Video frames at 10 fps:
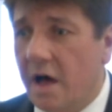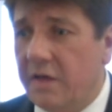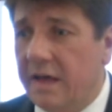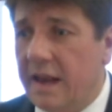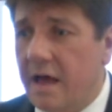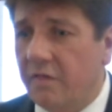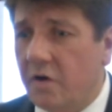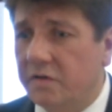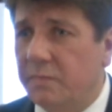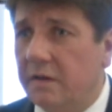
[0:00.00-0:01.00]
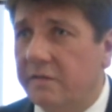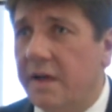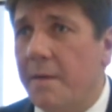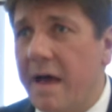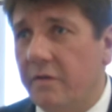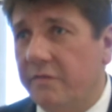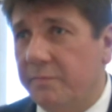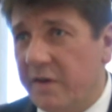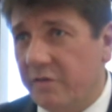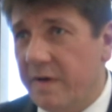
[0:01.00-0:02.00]
I think, allowed the hospital to come out of
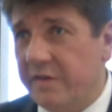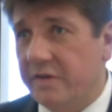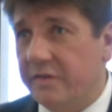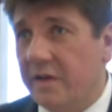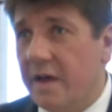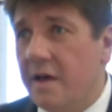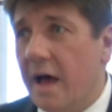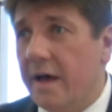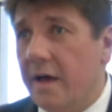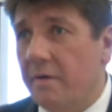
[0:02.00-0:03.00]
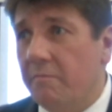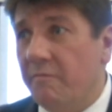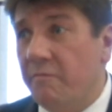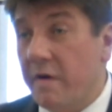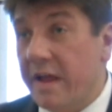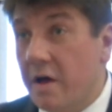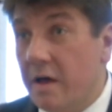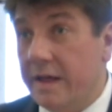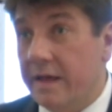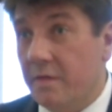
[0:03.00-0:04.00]
special measures very
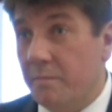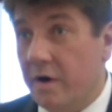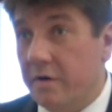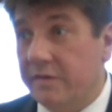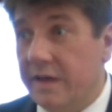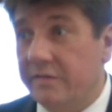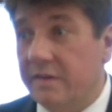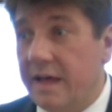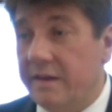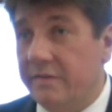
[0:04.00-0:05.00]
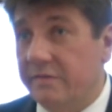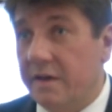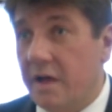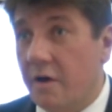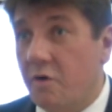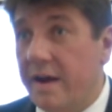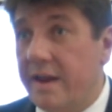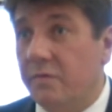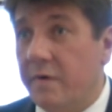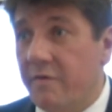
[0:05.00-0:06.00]
early in the process, and that is a
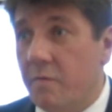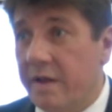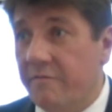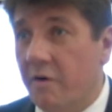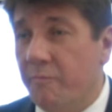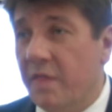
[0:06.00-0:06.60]
credit to everyone involved.